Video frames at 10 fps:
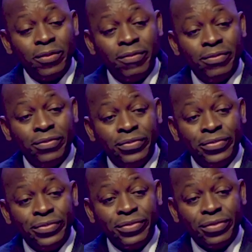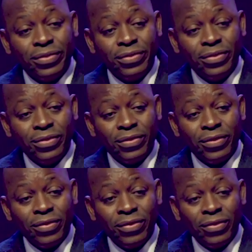
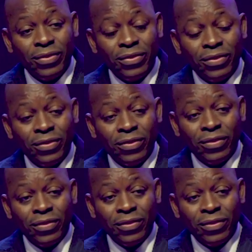(no one is talking)